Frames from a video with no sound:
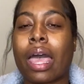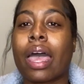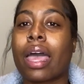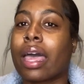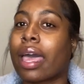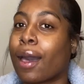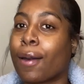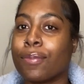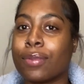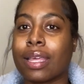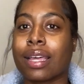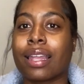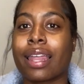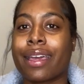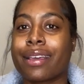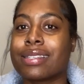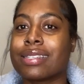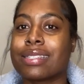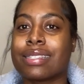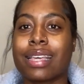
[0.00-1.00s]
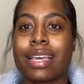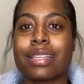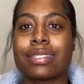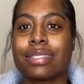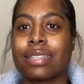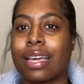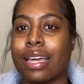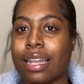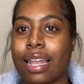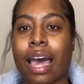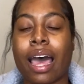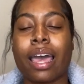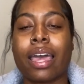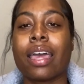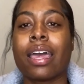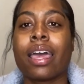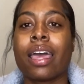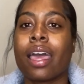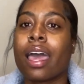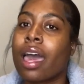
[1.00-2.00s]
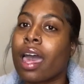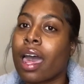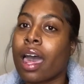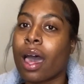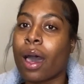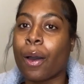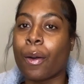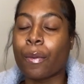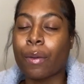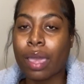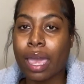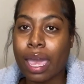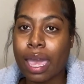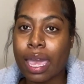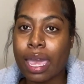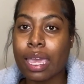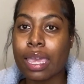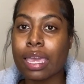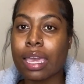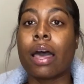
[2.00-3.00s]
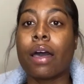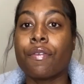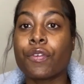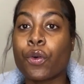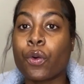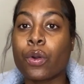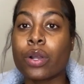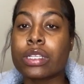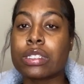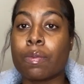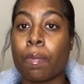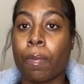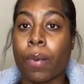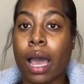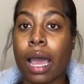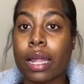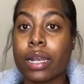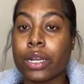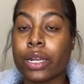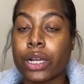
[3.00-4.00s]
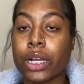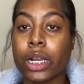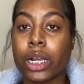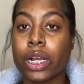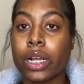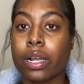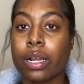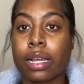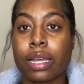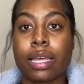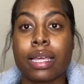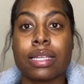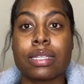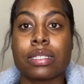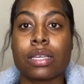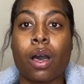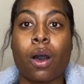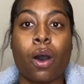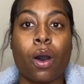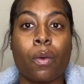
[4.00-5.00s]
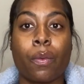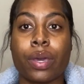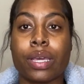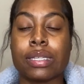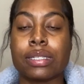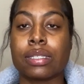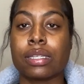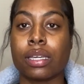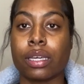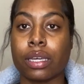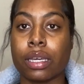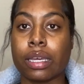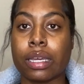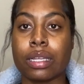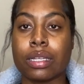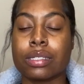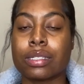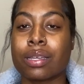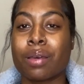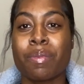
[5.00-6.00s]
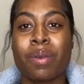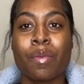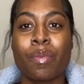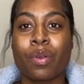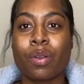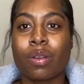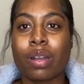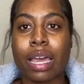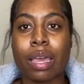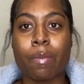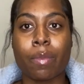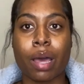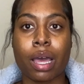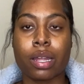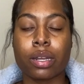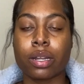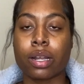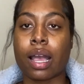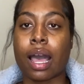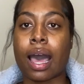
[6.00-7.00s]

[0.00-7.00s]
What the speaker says: Helped the classy sets a lot. Okay. Of course, Bonder is always good. Some people don't like Bonder.